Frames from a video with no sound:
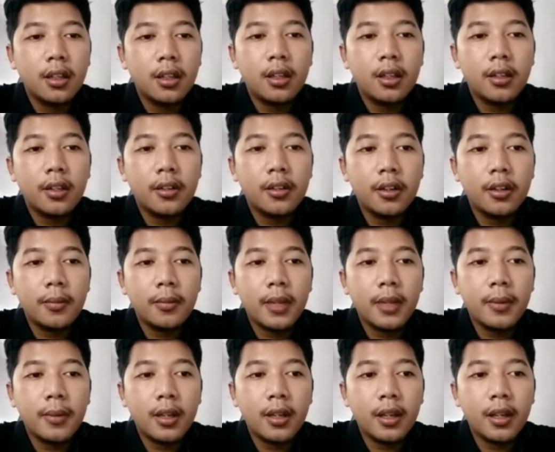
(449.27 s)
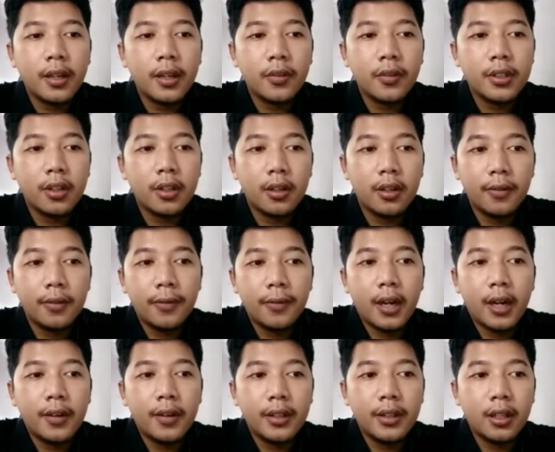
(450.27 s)
A code may be a language or a
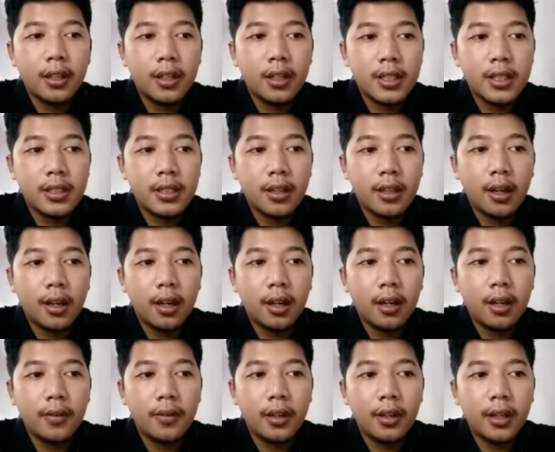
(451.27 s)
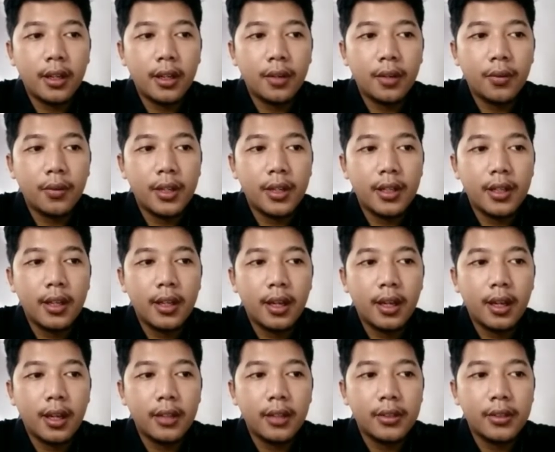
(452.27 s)
variety or style of language.
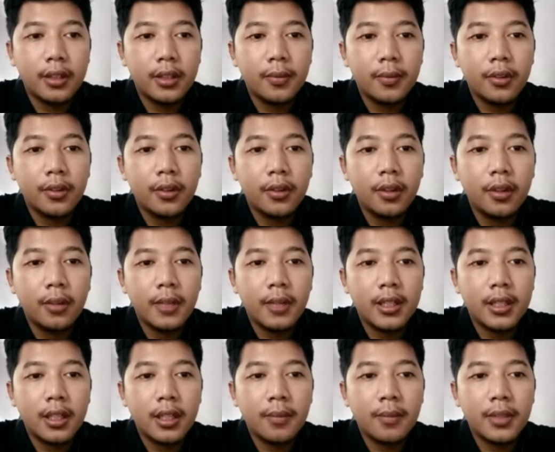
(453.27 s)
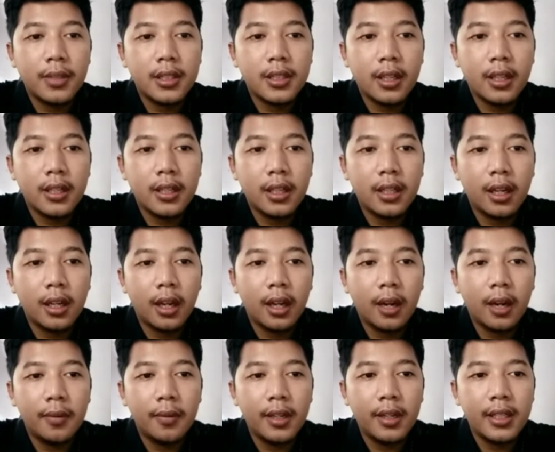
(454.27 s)
The term code mixing emphasizes
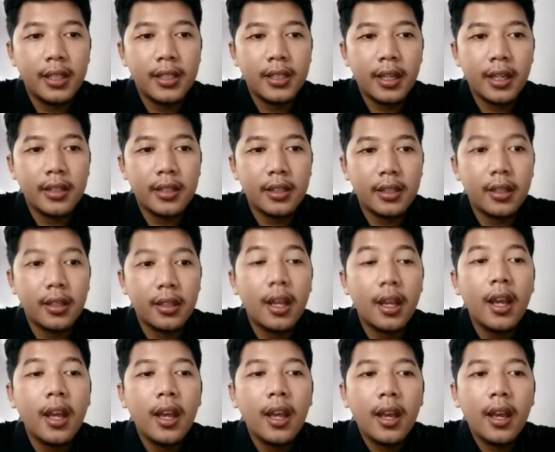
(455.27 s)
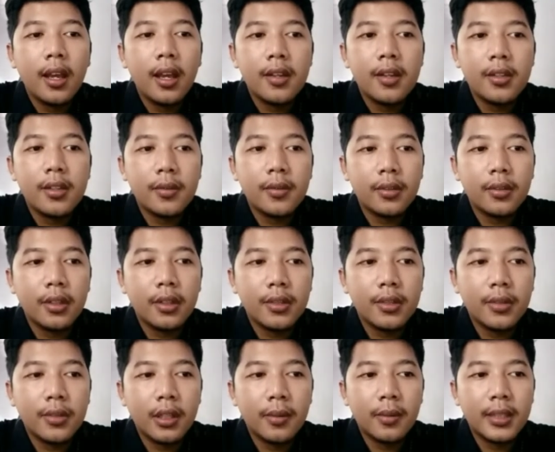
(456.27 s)
hybridization, and the term code
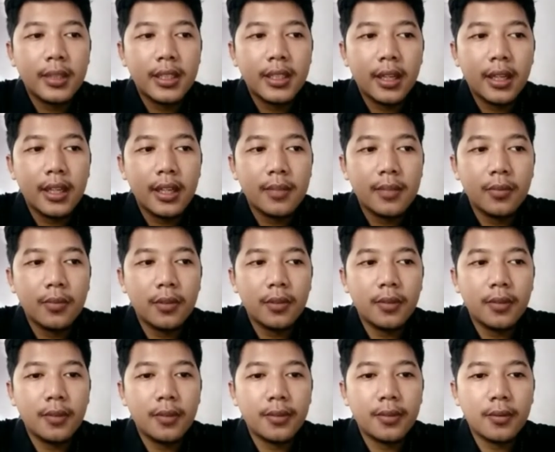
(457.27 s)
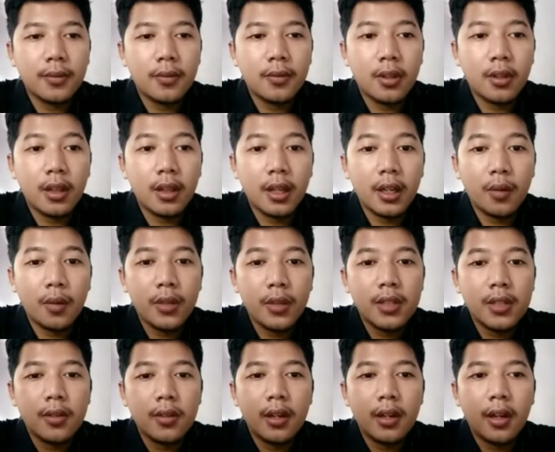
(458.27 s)
switching emphasizes movement from one
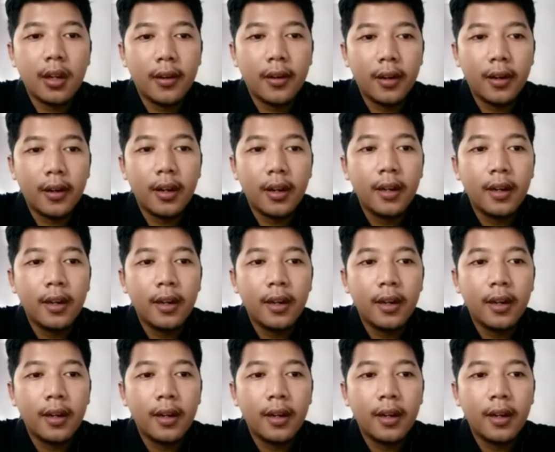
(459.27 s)
language to another.